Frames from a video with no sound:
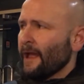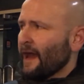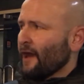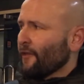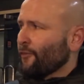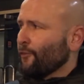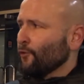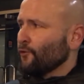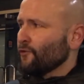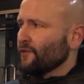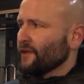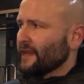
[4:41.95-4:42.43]
I
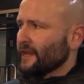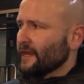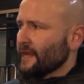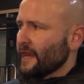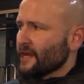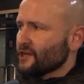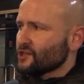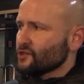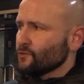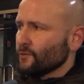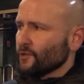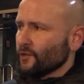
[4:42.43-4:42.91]
thought the
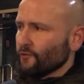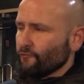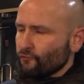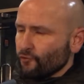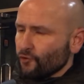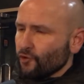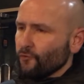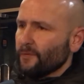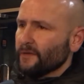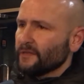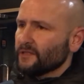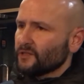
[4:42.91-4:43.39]
connection with the
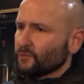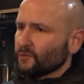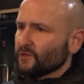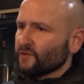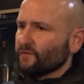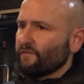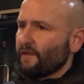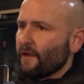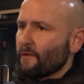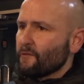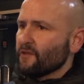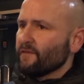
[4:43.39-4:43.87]
Rubens was
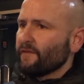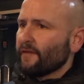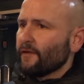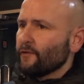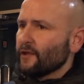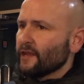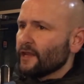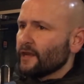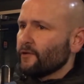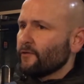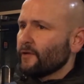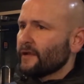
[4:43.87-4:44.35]
very,
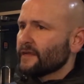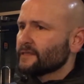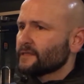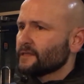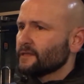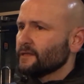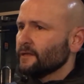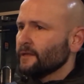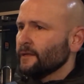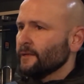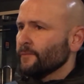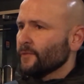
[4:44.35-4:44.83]
very
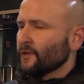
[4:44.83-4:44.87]
interesting,